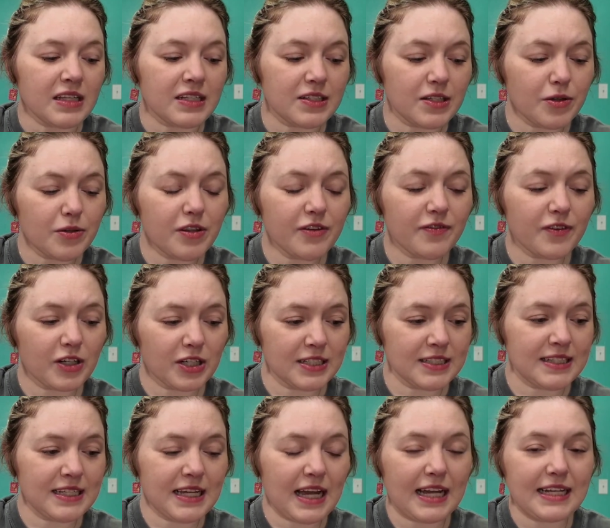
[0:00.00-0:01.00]
So the
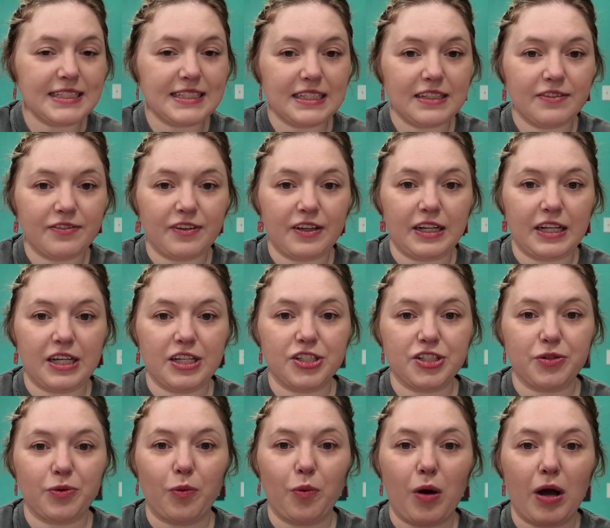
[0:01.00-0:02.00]
first thing I did
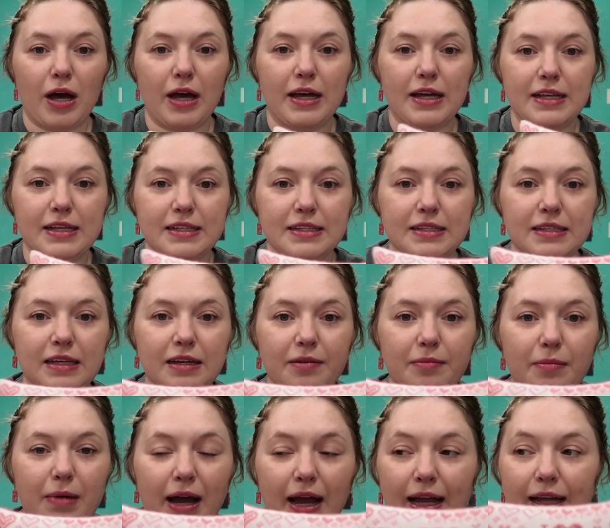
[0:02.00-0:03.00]
finish was
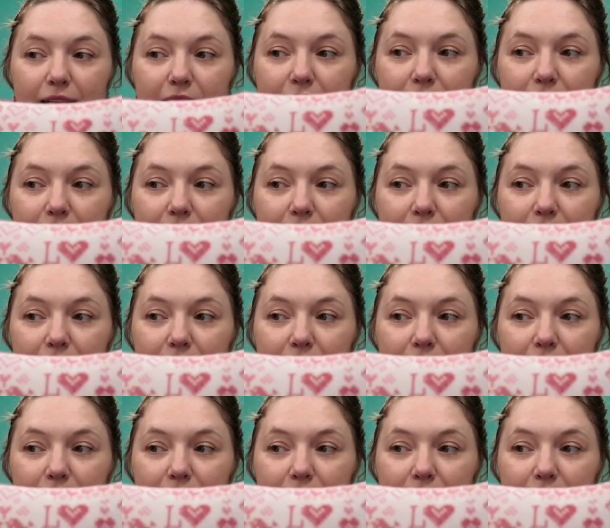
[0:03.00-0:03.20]
my